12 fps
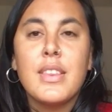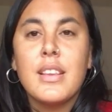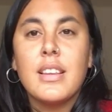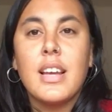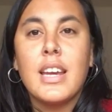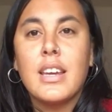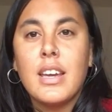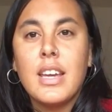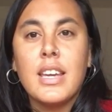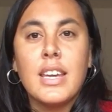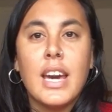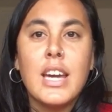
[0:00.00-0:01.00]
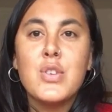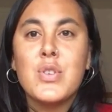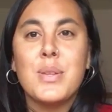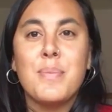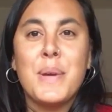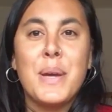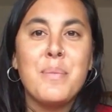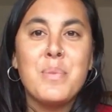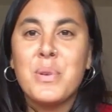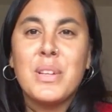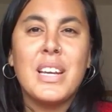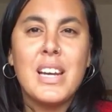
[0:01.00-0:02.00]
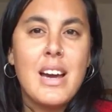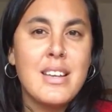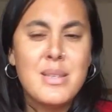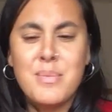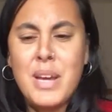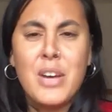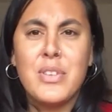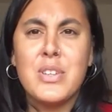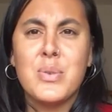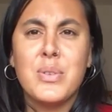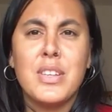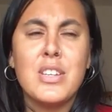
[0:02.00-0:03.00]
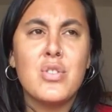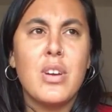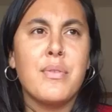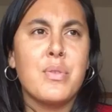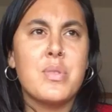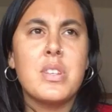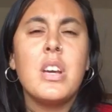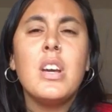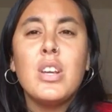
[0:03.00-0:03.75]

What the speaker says: like engage with the people and like ask them how they're doing their travels.